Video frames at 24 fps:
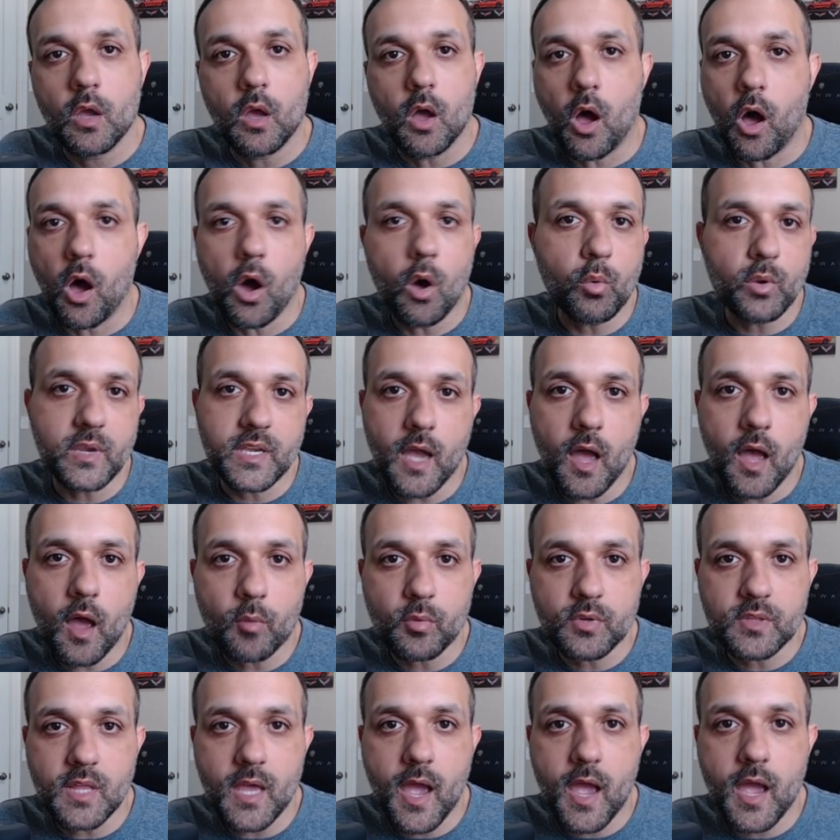all we got
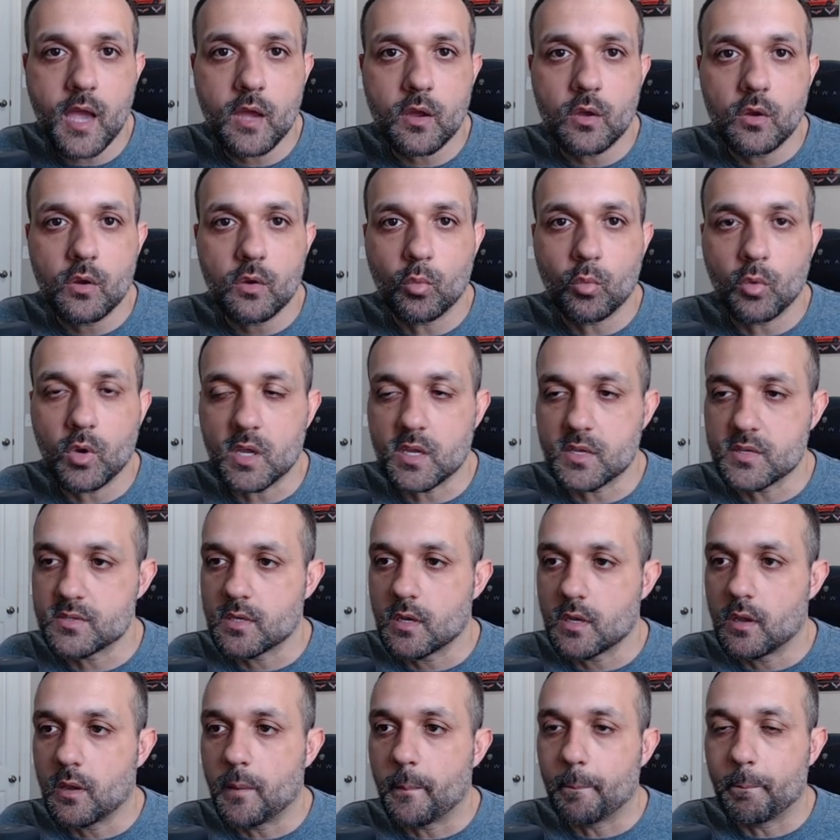with that was
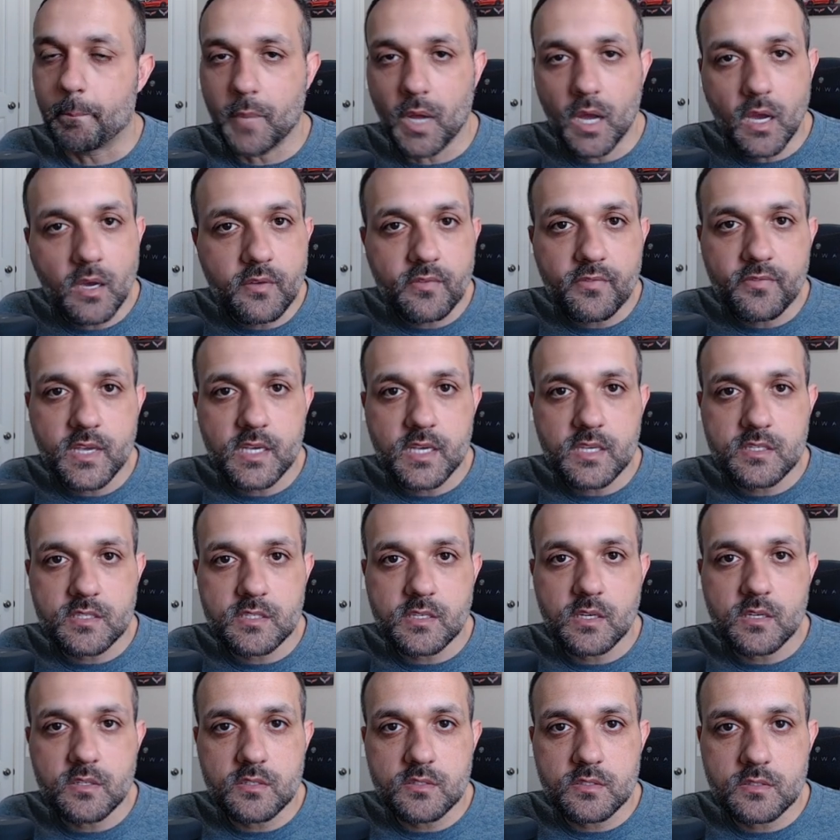bug
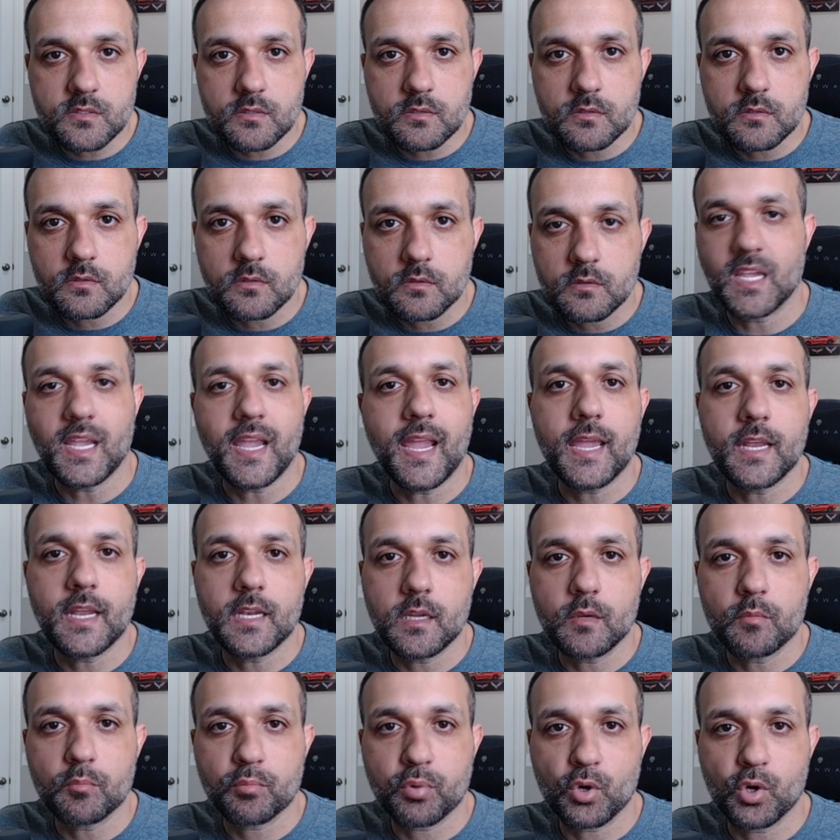fixes and
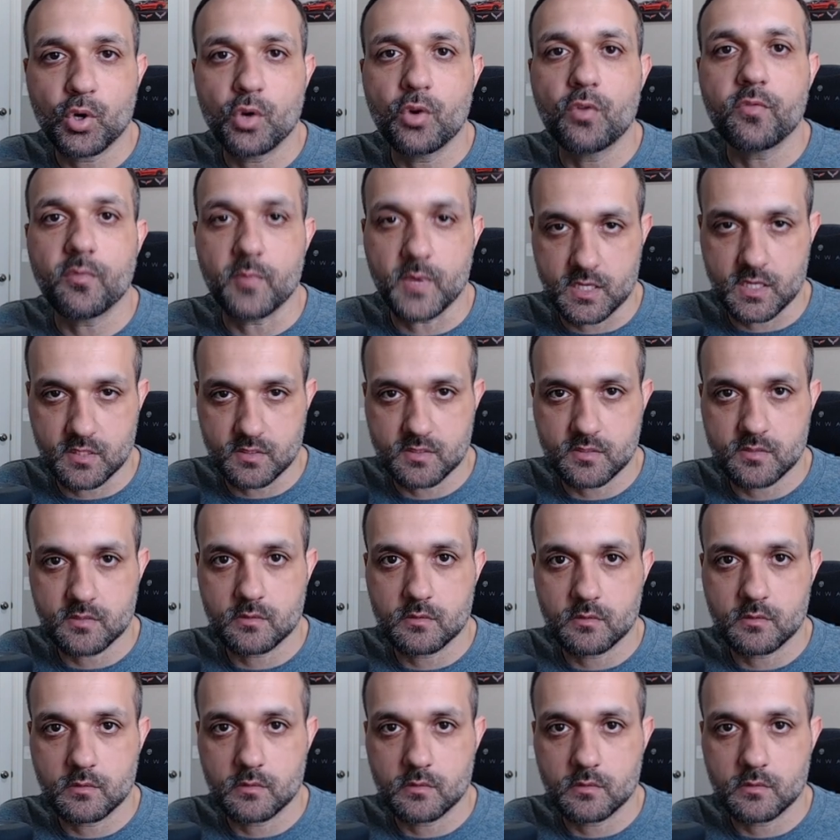improvements.